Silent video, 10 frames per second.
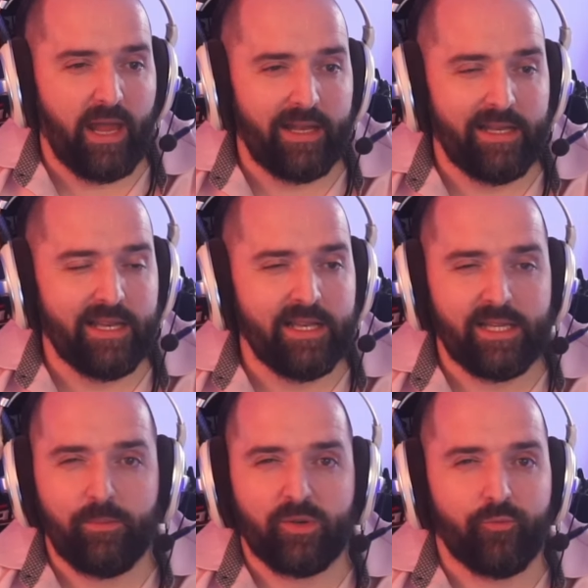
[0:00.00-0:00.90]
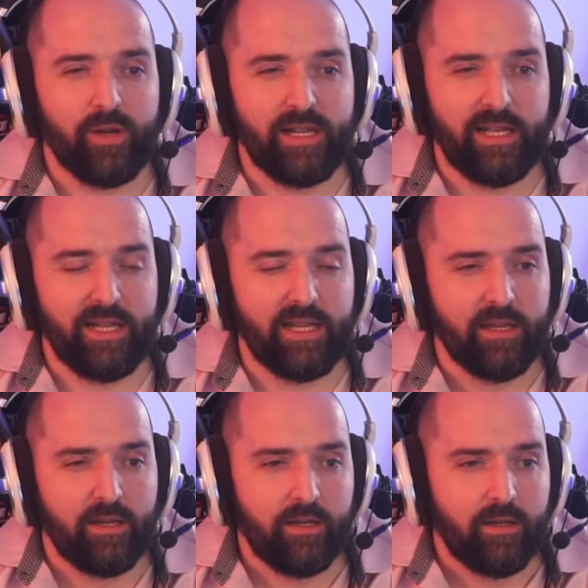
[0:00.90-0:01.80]
and it didn't seem to really,
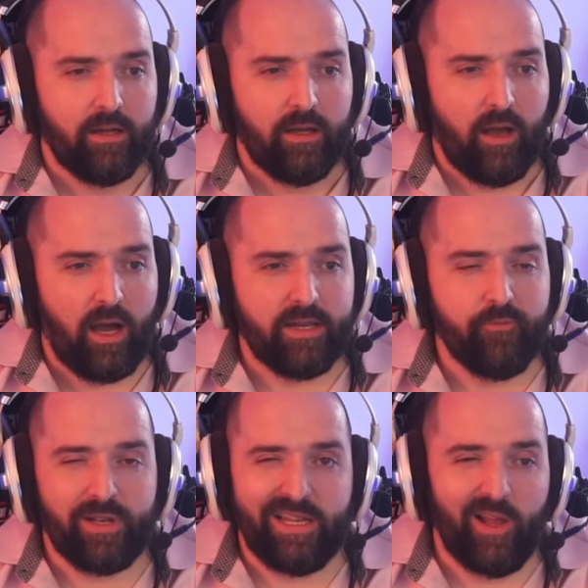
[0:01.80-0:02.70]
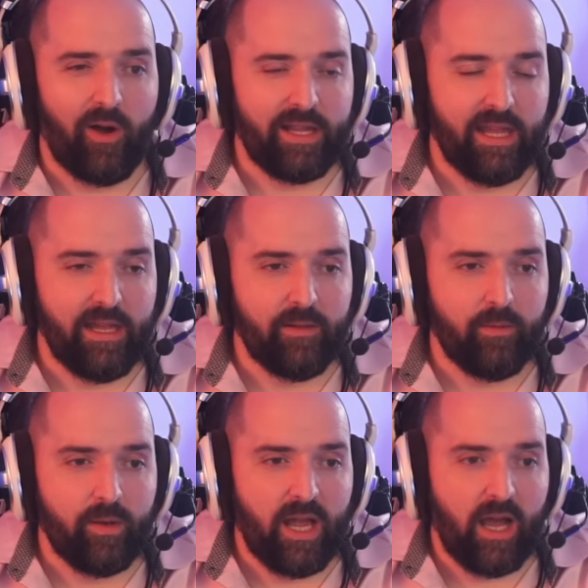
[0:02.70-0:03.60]
I didn't really like it.
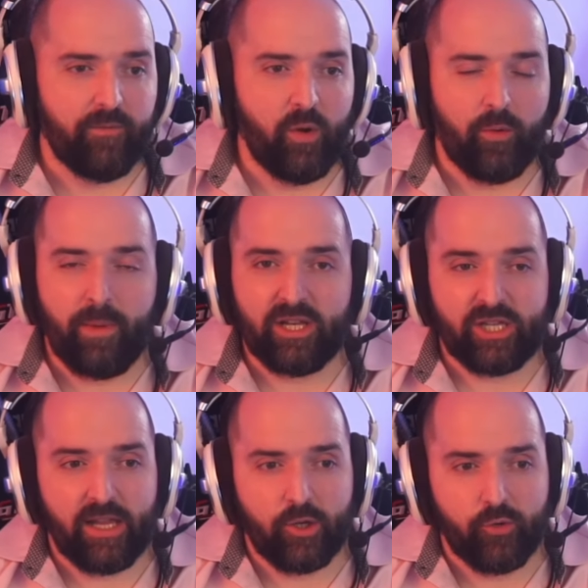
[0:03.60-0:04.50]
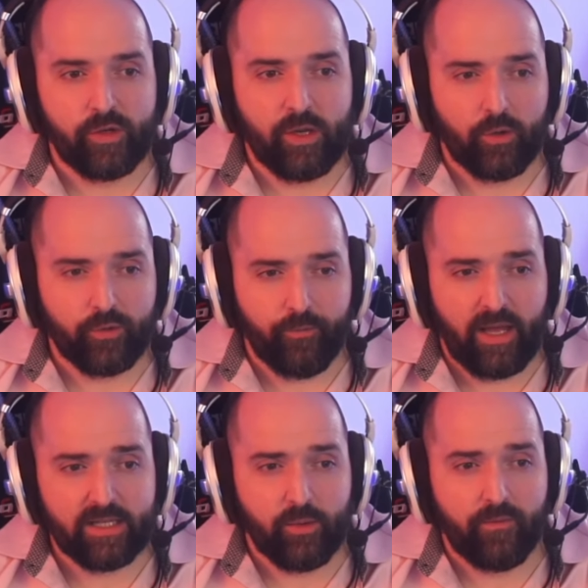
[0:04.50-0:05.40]
I've not managed to get good results from
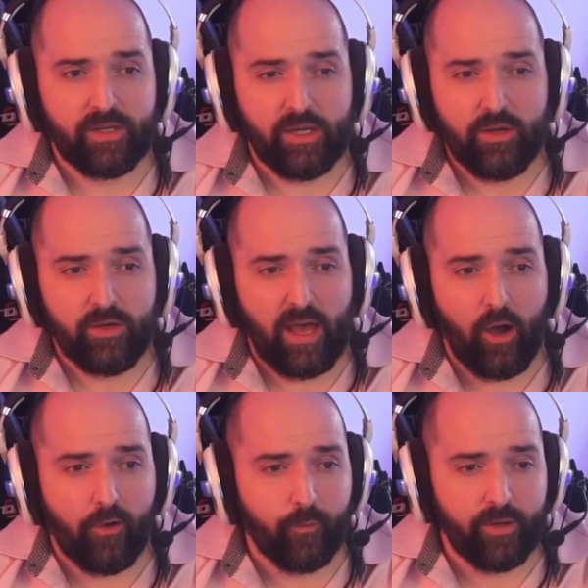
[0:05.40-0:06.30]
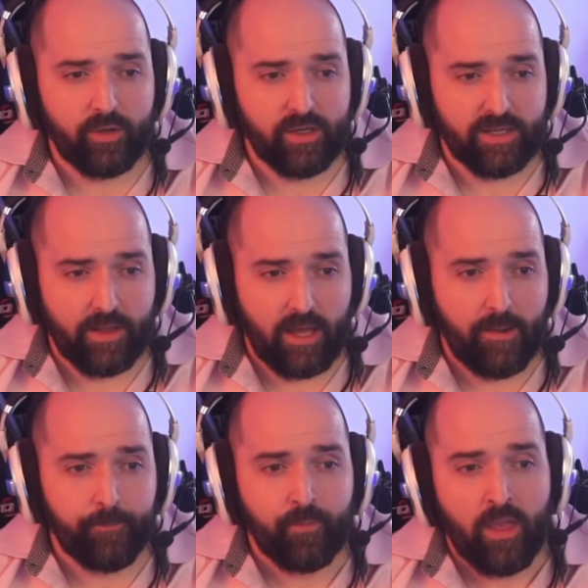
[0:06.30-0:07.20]
that, so I've turned that off. We're not using
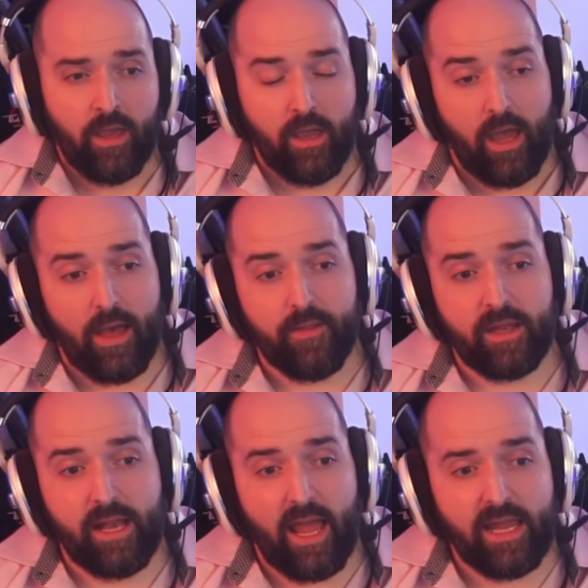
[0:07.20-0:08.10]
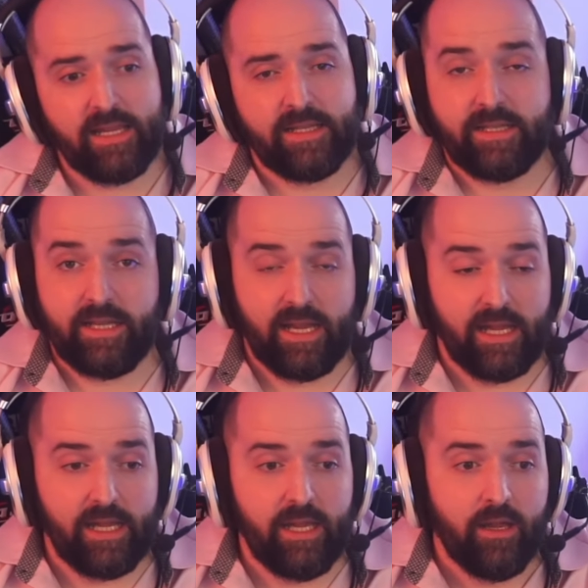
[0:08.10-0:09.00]
that. And then
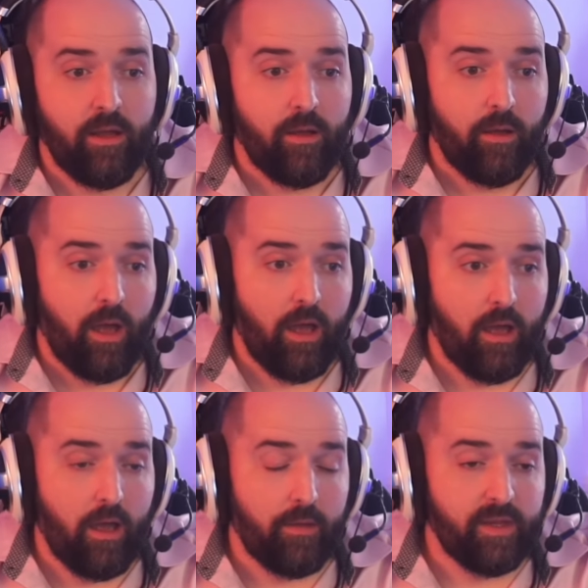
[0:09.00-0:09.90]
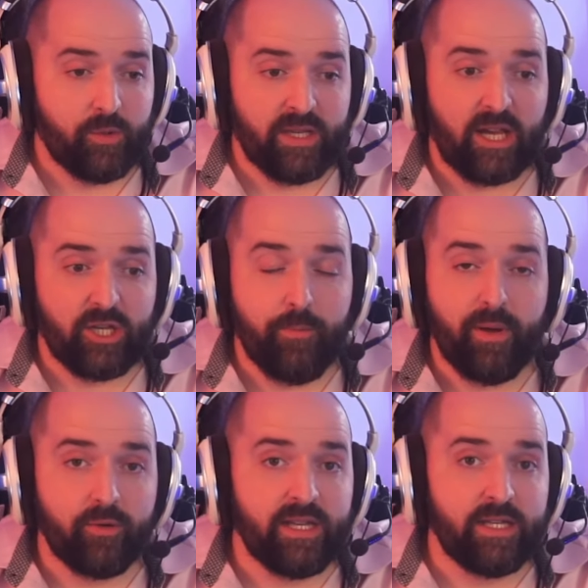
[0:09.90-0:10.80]
AC, this was actually
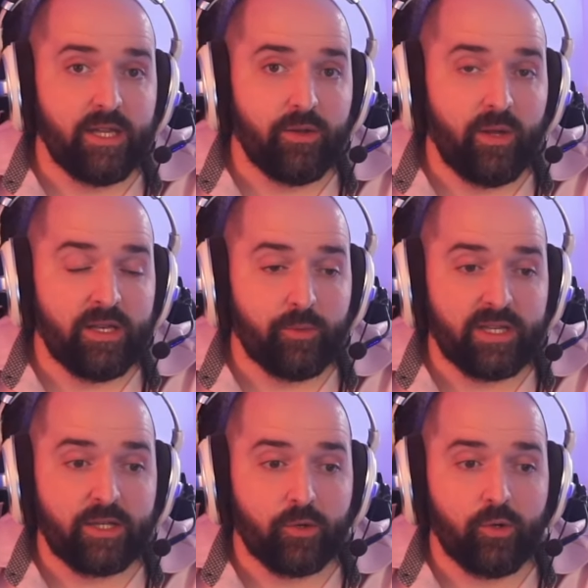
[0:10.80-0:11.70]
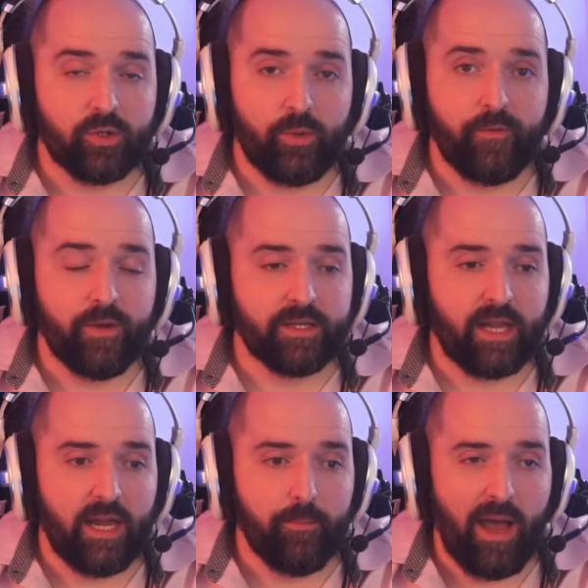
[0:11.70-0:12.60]
built into Assetto Corsa when it first
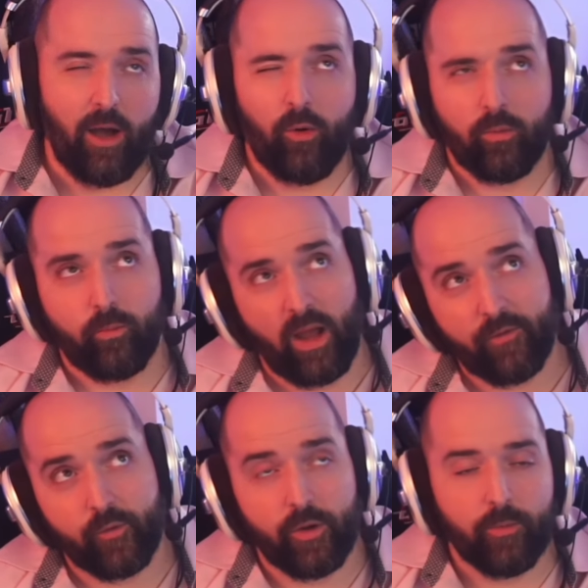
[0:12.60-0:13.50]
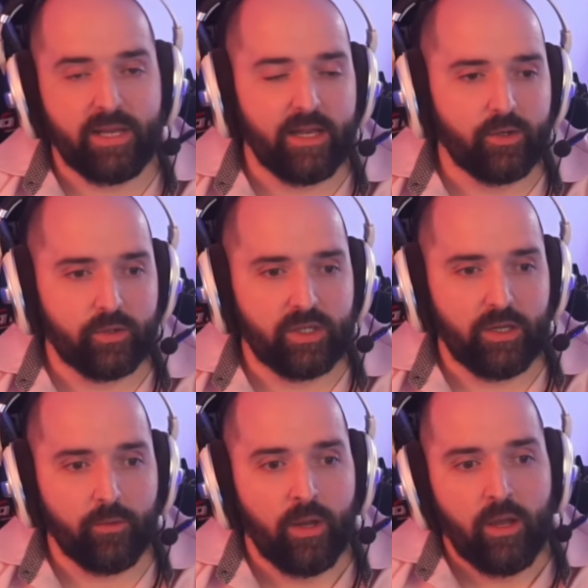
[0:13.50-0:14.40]
came out, or after an update or
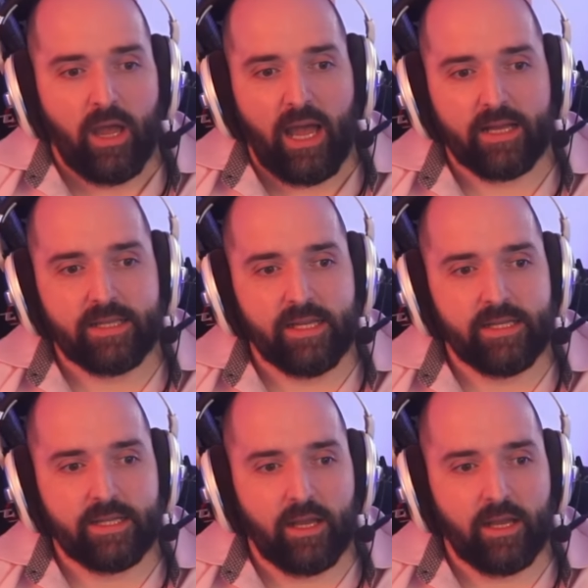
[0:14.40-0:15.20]
two, has this